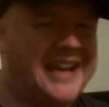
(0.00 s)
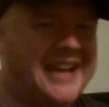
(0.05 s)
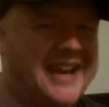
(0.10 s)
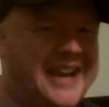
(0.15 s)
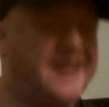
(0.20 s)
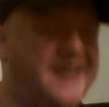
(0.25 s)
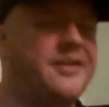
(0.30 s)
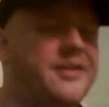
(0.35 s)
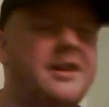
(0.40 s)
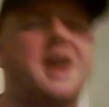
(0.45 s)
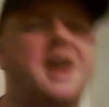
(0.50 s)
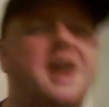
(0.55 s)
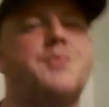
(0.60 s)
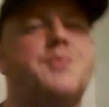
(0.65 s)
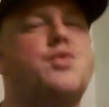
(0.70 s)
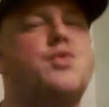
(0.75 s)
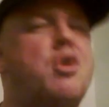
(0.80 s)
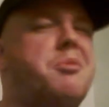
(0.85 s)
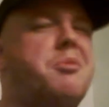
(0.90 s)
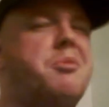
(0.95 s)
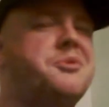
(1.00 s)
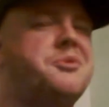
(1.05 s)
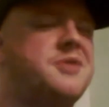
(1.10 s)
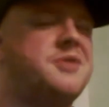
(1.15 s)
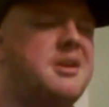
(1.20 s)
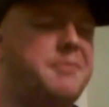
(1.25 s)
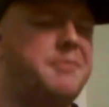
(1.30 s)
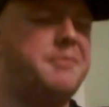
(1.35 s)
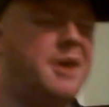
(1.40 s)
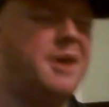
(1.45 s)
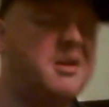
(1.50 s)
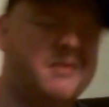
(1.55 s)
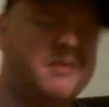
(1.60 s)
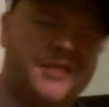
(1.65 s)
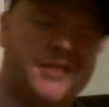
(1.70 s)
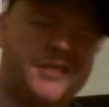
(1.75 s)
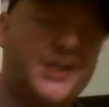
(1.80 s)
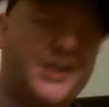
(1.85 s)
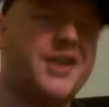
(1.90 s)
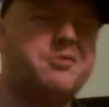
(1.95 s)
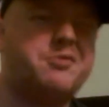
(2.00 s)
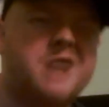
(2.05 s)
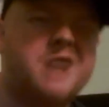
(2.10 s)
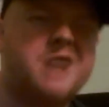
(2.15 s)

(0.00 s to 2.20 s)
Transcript: to call it a 10. There are problems with it, but